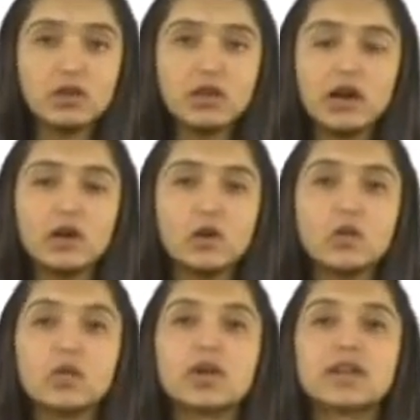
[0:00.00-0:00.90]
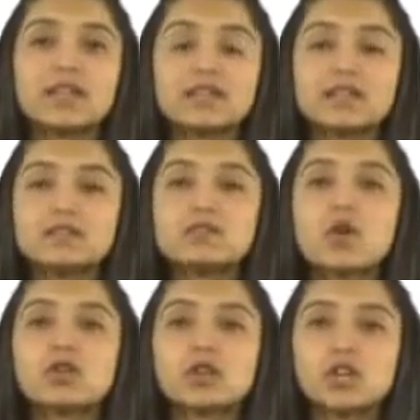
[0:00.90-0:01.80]
cargo, illness
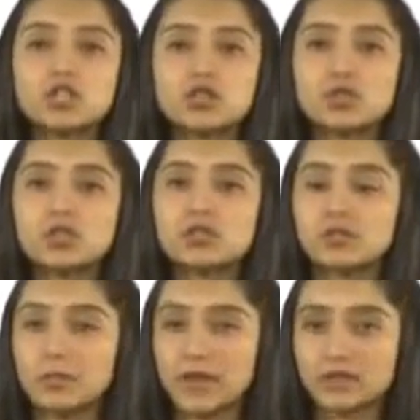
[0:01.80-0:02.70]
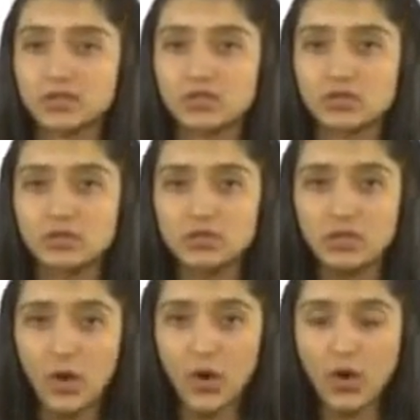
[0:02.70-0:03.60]
or injury to the passengers
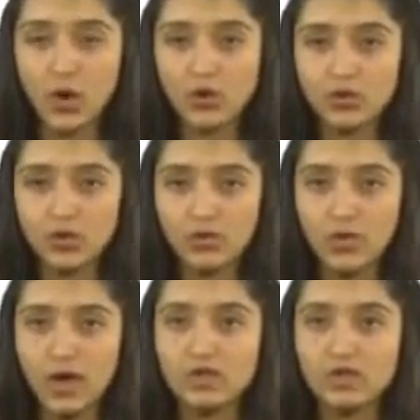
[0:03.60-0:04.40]
or crew,